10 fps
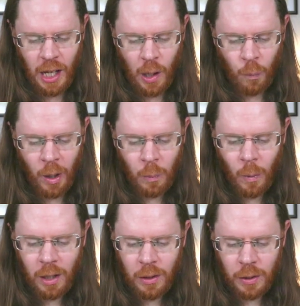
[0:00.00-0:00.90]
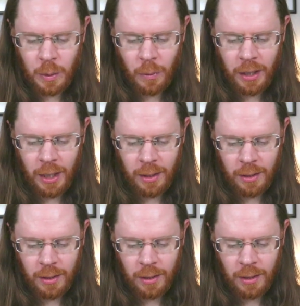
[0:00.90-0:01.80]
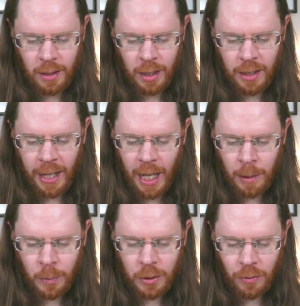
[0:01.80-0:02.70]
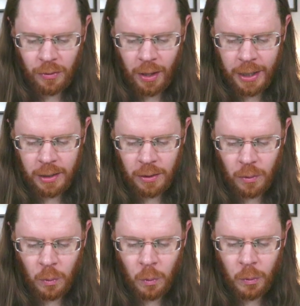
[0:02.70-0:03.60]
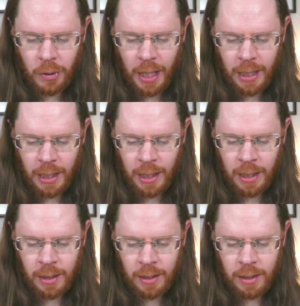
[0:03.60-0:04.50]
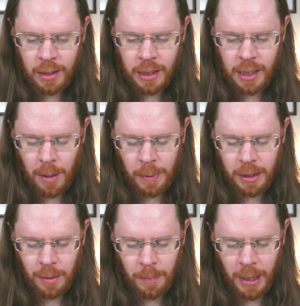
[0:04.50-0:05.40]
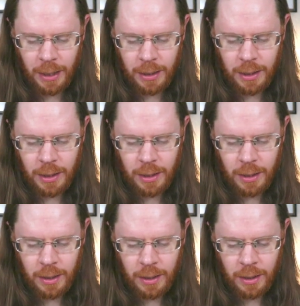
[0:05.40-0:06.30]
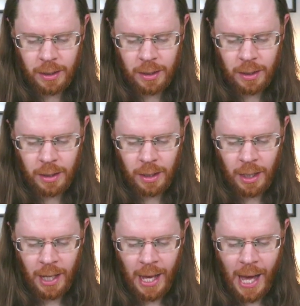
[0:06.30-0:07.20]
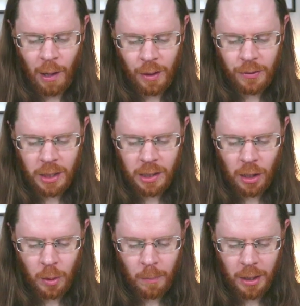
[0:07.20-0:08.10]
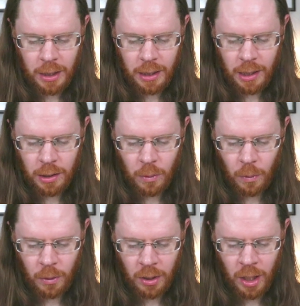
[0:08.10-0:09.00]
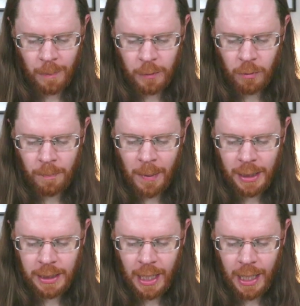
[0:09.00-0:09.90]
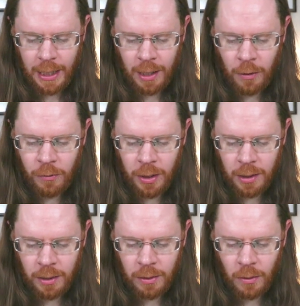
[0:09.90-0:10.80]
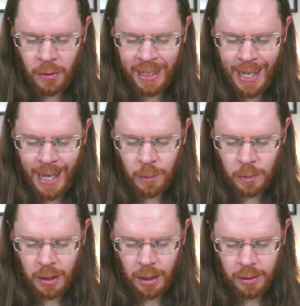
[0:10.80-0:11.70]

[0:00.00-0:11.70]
When one looks within, they are able to find all they need to step into peace. However, so much discord comes from maintaining a vision on the outer.